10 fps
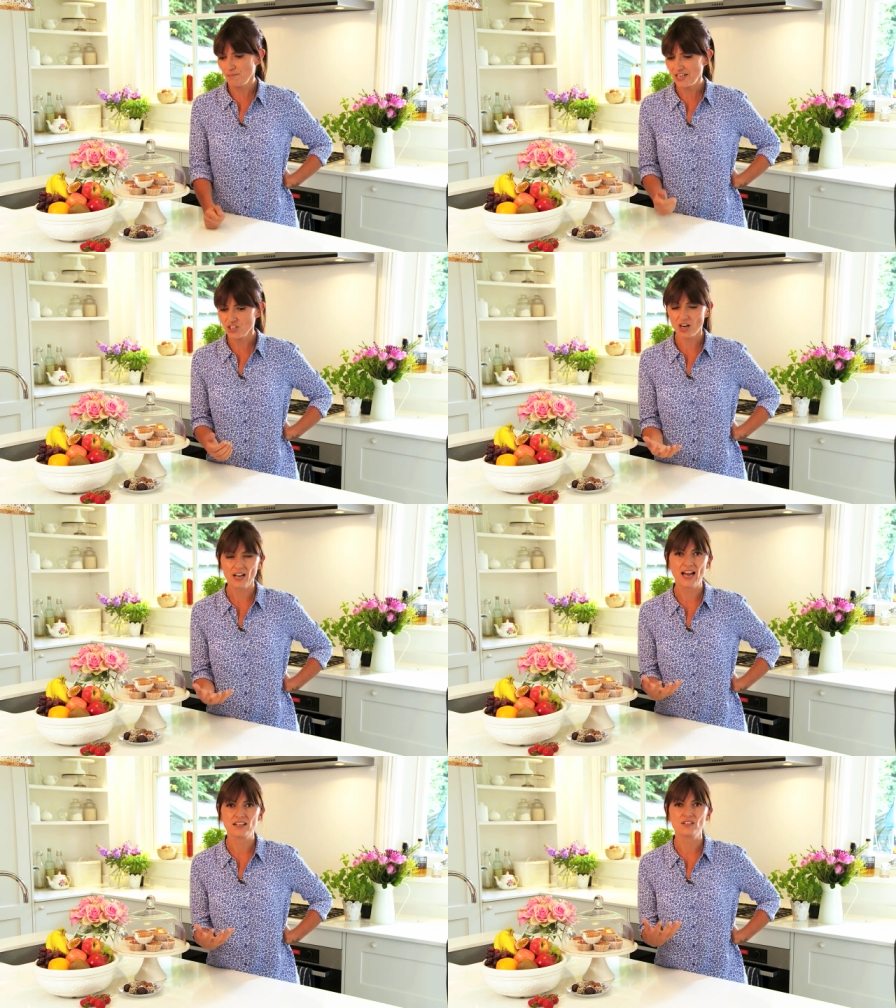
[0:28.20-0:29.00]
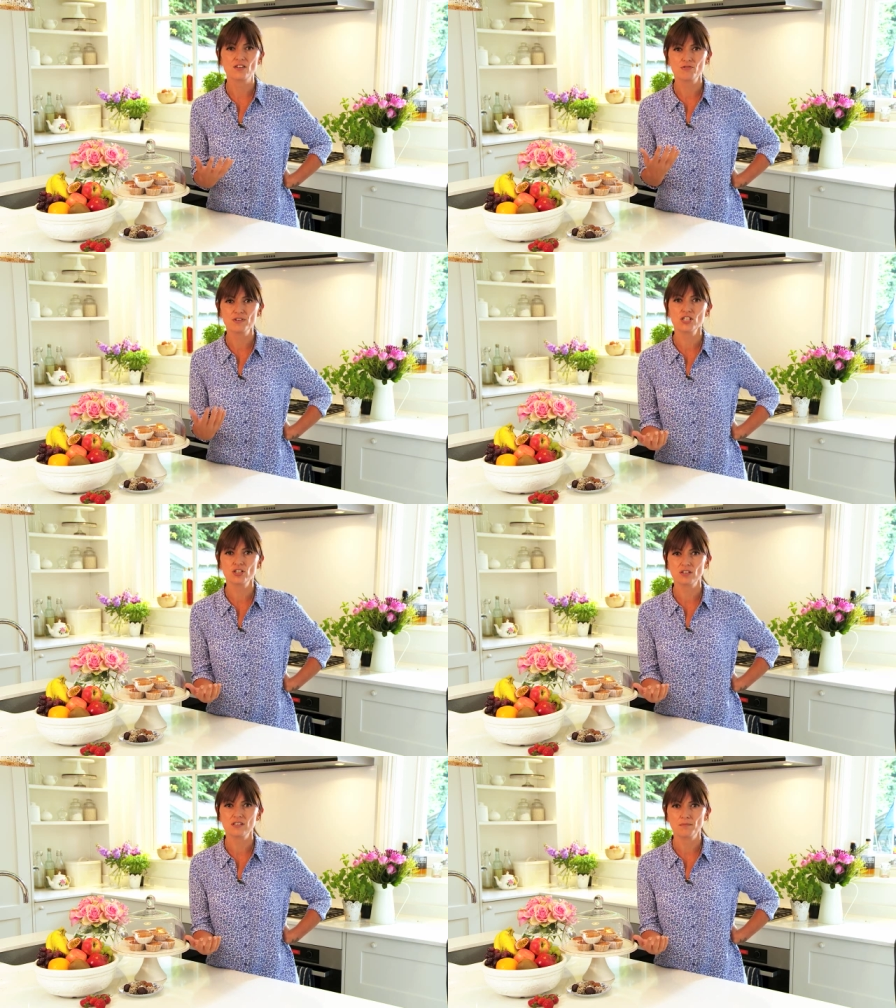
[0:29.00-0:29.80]
binge. I had three
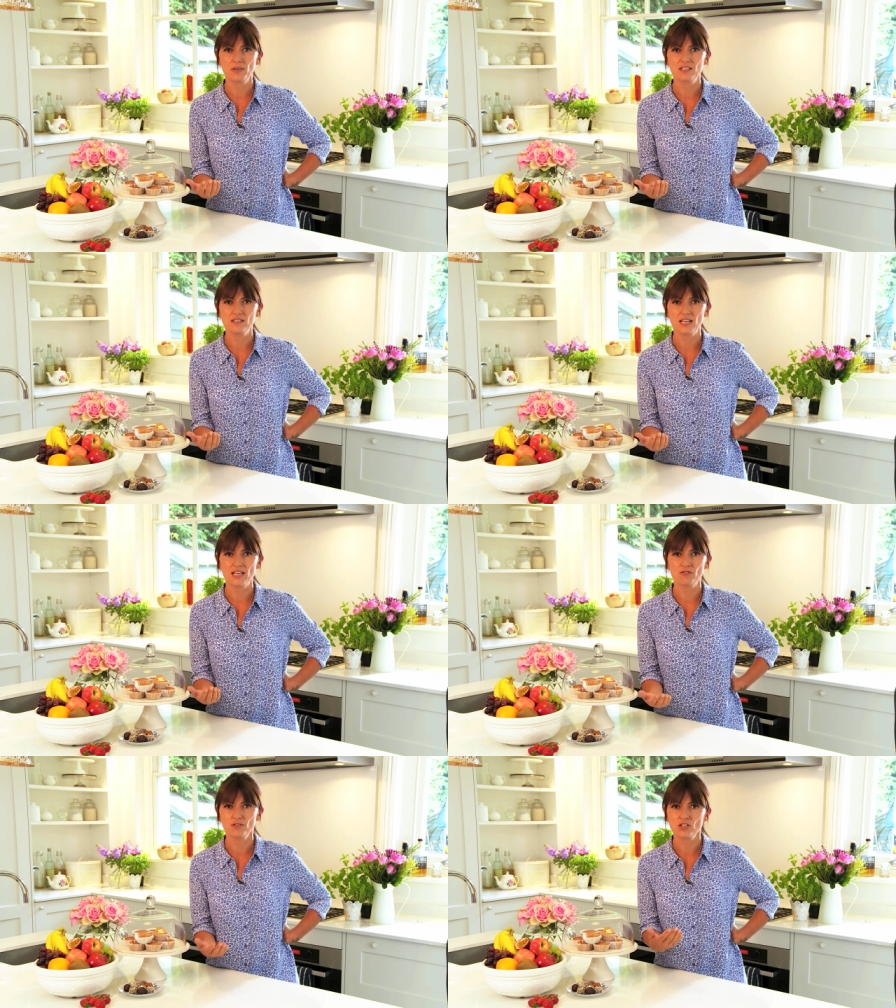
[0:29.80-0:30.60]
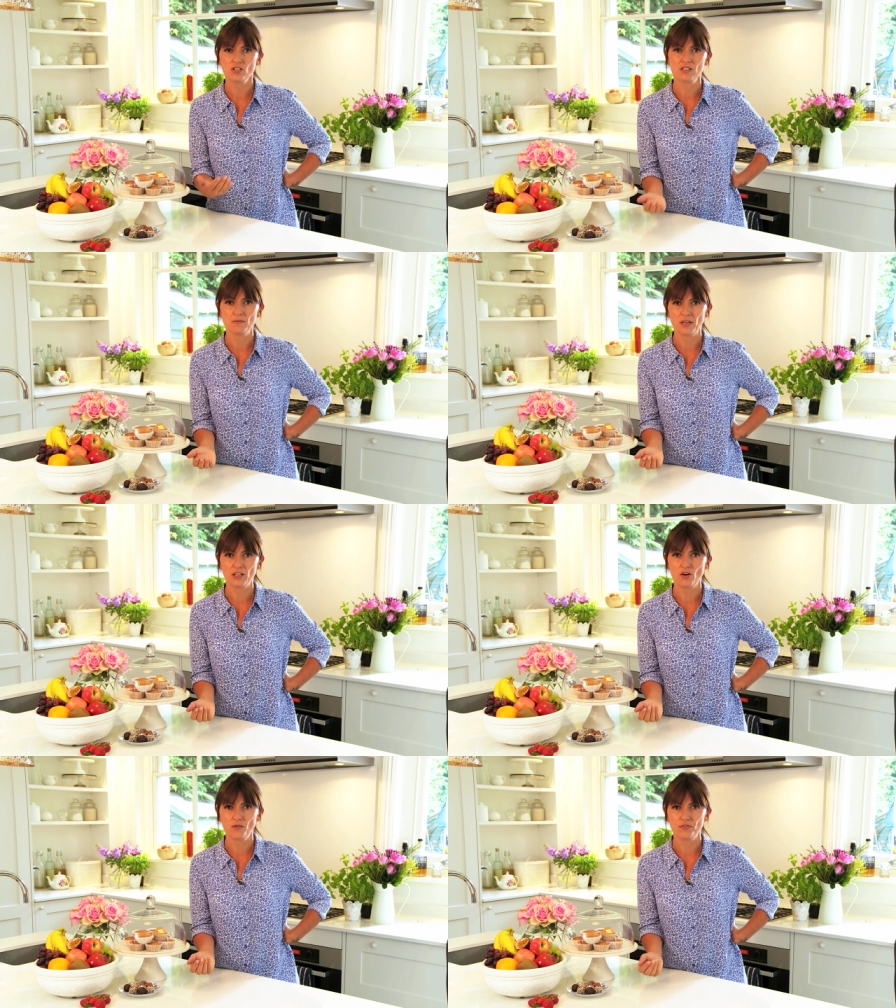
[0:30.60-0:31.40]
sugars in my tea, three sugars in my
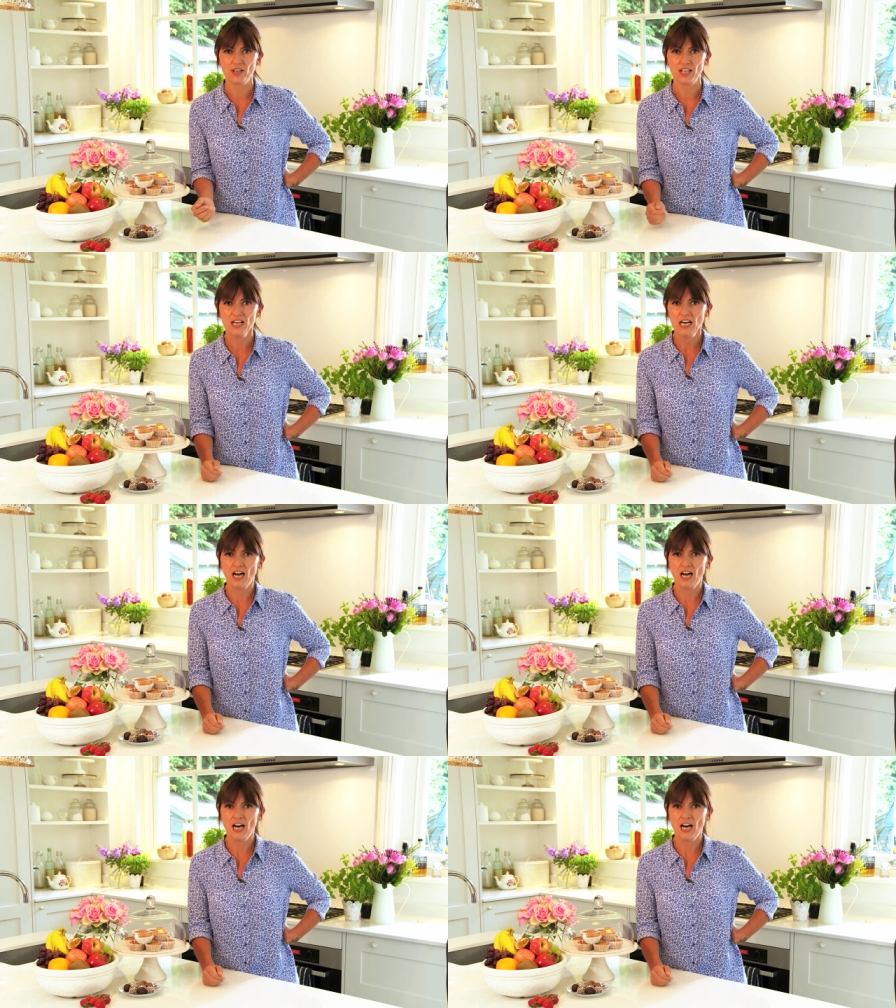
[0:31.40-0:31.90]
coffee.